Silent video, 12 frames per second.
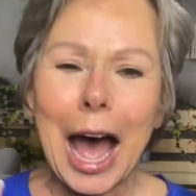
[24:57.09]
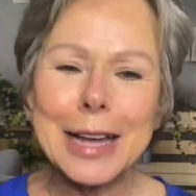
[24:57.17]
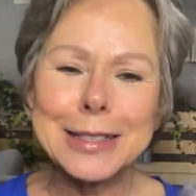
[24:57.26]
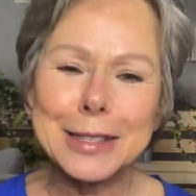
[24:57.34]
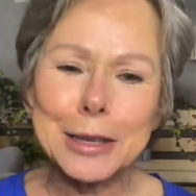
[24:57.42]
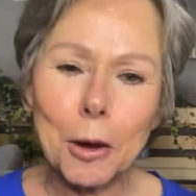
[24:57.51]

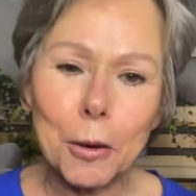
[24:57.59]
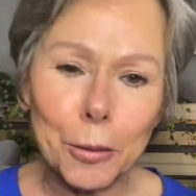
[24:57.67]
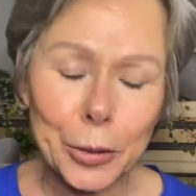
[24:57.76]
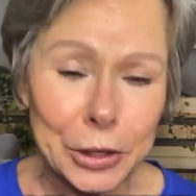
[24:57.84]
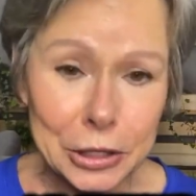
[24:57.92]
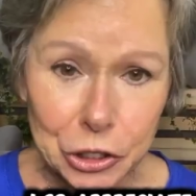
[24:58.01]
I so
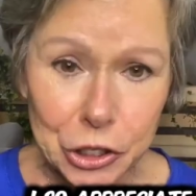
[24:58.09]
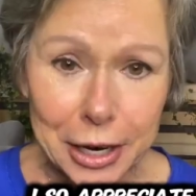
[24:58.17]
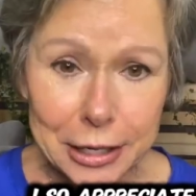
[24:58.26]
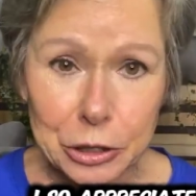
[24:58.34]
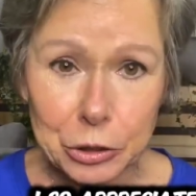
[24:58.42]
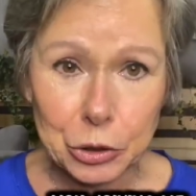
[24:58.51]

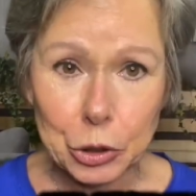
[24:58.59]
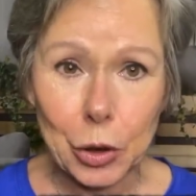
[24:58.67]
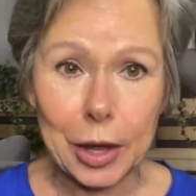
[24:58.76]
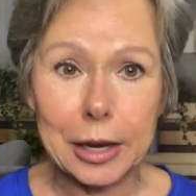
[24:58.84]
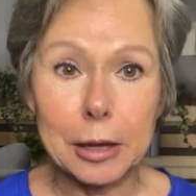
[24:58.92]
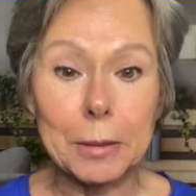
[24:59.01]
appreciate you
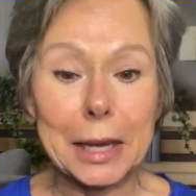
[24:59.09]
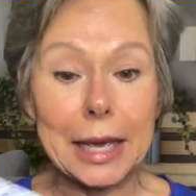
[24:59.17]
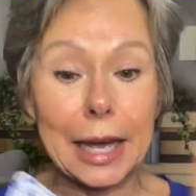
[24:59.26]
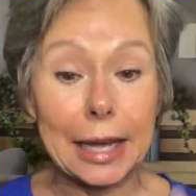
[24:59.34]
joining me.